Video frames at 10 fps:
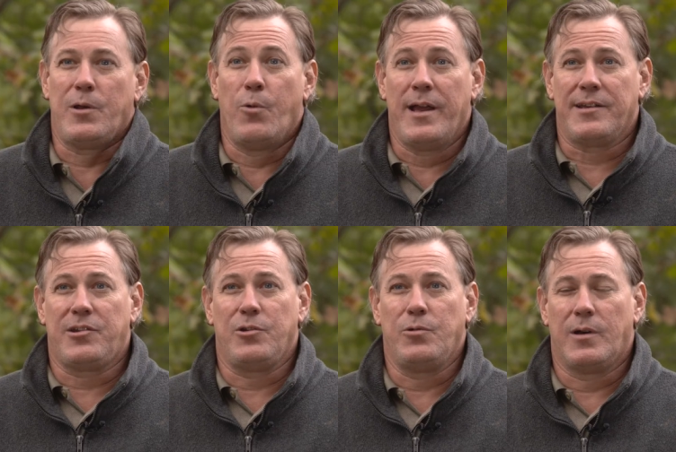we
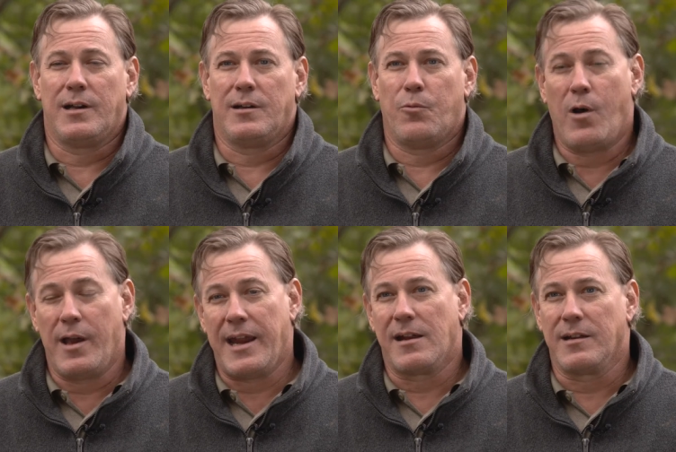went to uh,
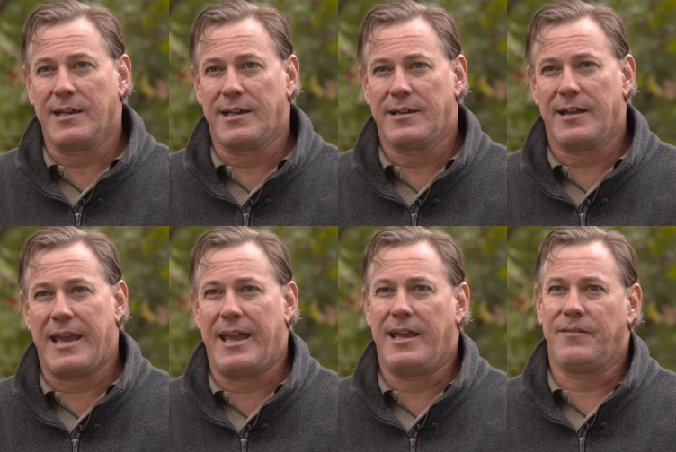one area
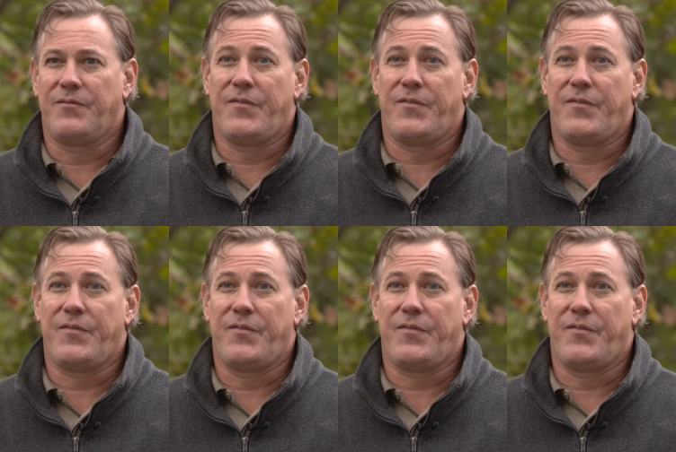and